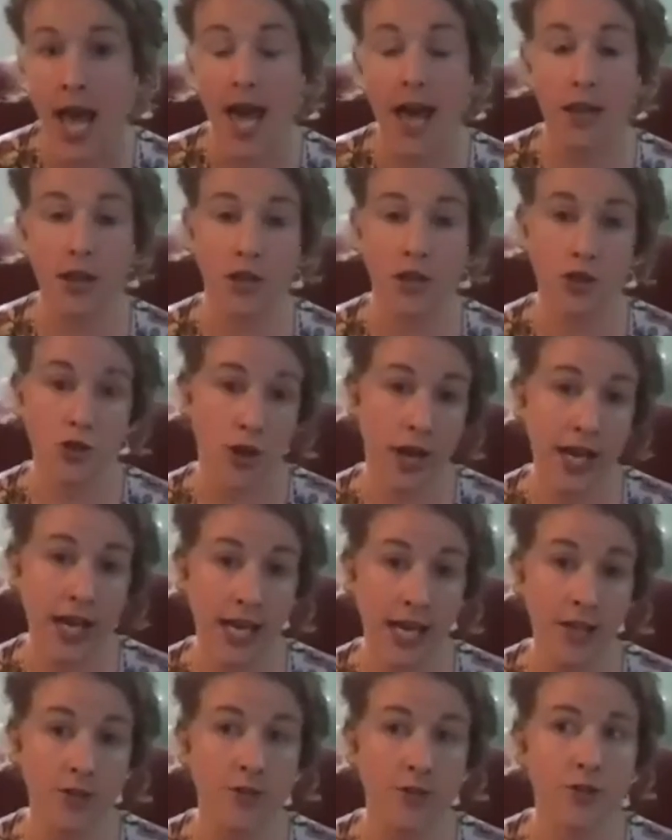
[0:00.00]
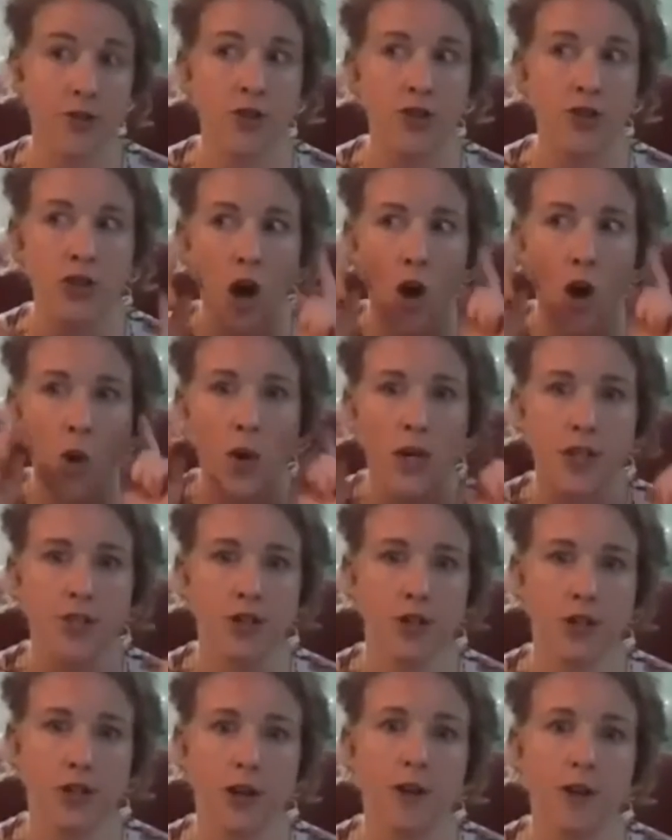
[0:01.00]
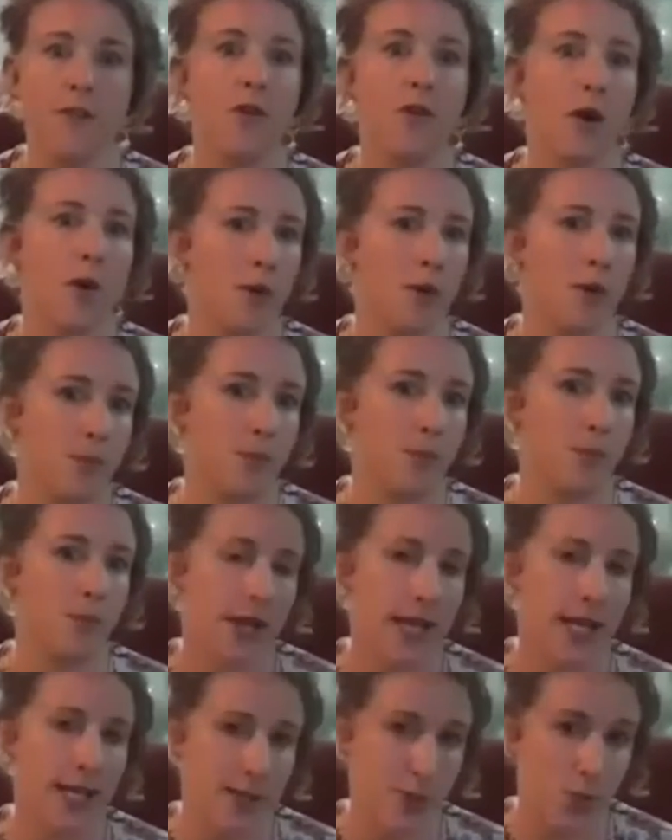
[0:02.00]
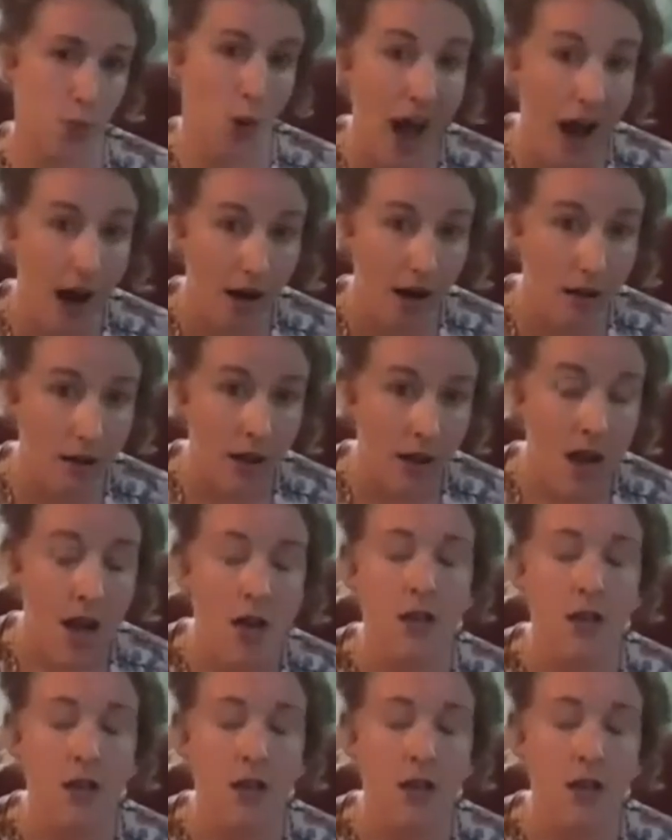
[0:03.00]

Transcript: and the training to know what to look for with bullying as well.